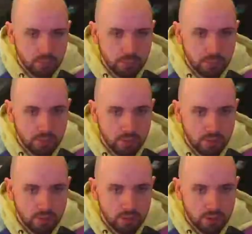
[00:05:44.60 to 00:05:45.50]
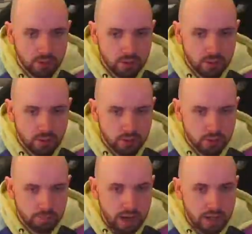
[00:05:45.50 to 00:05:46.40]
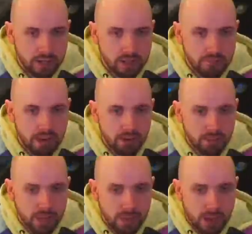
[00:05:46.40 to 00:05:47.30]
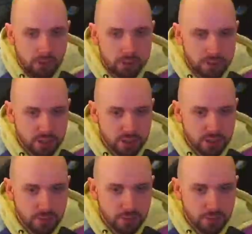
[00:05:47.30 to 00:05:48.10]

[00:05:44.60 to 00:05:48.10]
bump. Right, just back your teammate up now. L position.